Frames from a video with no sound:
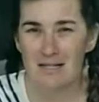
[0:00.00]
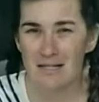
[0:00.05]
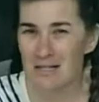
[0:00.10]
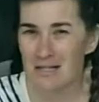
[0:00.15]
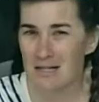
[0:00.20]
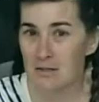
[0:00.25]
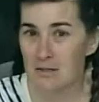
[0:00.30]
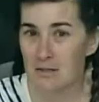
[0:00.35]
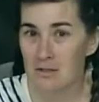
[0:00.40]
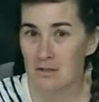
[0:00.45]

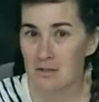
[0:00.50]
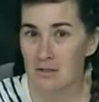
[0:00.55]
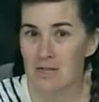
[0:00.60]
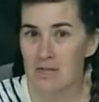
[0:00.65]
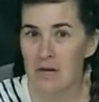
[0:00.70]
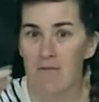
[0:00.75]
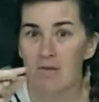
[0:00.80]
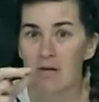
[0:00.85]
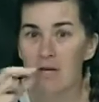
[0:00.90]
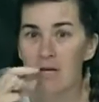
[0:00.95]
6 or
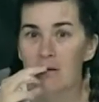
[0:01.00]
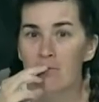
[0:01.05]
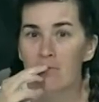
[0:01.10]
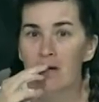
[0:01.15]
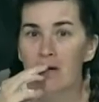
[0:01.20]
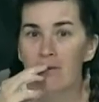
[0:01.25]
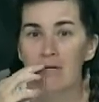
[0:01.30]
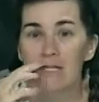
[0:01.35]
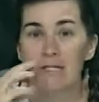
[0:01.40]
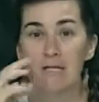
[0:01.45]
7
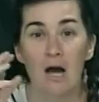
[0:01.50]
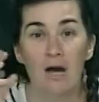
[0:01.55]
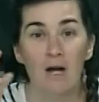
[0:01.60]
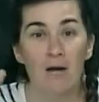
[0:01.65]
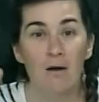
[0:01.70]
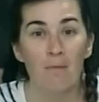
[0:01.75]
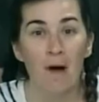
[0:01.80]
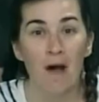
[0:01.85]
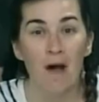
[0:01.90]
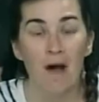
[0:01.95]
where we talk
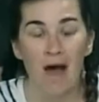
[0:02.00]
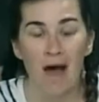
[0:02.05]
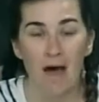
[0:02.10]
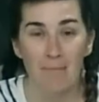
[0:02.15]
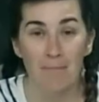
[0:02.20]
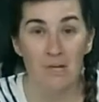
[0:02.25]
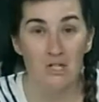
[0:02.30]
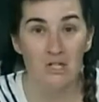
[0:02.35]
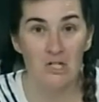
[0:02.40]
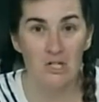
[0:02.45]
about
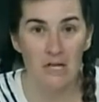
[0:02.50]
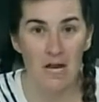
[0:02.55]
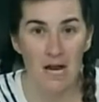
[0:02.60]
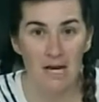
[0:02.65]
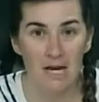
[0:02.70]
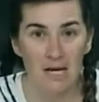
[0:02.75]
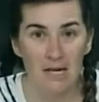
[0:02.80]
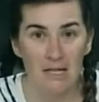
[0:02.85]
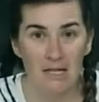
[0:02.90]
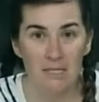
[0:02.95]

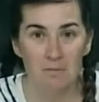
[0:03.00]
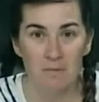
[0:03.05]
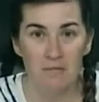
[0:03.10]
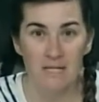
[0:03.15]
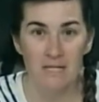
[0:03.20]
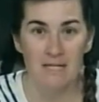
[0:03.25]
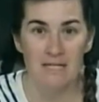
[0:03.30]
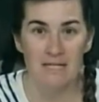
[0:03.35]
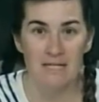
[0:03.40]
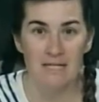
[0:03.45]
epigenetics,
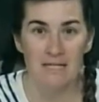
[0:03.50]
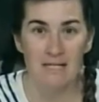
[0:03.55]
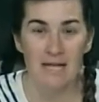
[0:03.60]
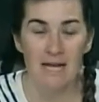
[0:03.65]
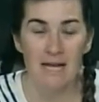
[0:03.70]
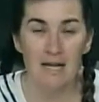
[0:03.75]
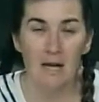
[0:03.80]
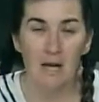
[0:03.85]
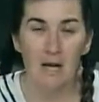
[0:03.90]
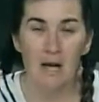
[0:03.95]
because it's
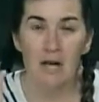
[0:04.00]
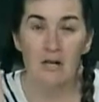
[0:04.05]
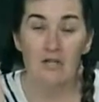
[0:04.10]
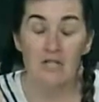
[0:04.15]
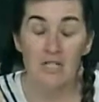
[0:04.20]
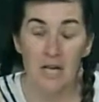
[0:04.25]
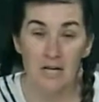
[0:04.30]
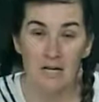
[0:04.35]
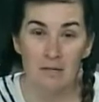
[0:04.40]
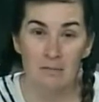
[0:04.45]
like
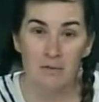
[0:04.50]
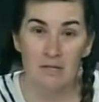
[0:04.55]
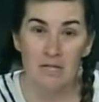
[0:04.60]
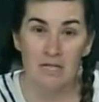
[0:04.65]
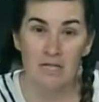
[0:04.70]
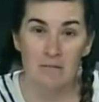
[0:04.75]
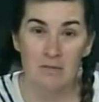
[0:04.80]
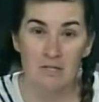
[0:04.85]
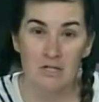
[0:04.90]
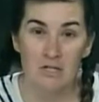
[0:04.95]
genetic
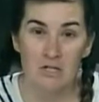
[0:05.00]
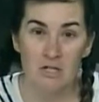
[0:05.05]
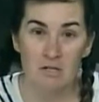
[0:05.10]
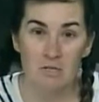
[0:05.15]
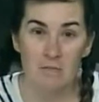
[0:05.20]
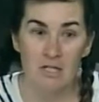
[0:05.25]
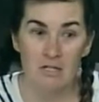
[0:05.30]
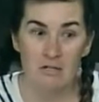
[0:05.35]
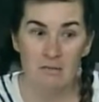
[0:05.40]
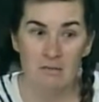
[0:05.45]
predisposition
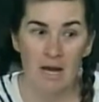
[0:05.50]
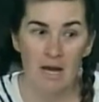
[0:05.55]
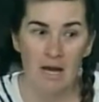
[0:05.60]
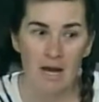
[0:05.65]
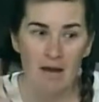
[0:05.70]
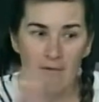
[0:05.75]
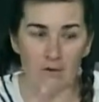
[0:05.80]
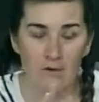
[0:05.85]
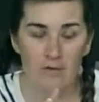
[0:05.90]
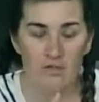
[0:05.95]
means you might
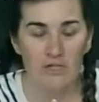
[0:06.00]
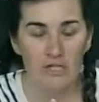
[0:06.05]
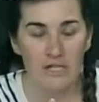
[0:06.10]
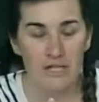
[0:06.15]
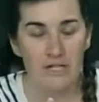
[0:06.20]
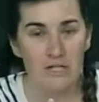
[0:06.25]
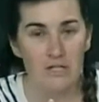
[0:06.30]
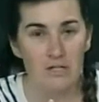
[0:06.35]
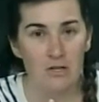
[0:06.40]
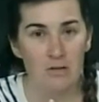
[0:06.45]
have those
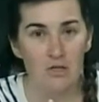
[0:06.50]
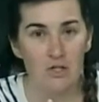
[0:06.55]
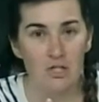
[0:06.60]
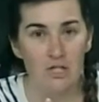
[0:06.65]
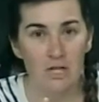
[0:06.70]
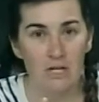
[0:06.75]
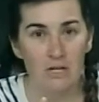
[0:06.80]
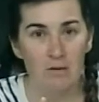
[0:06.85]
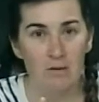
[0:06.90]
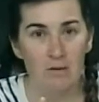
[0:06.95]
genes
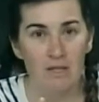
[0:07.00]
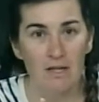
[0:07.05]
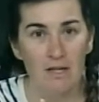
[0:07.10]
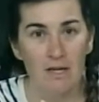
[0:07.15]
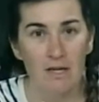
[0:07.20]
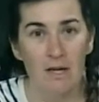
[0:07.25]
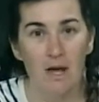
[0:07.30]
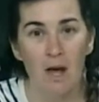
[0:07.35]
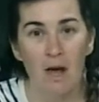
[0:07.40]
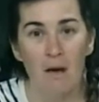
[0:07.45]
associated with
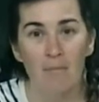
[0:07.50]
it,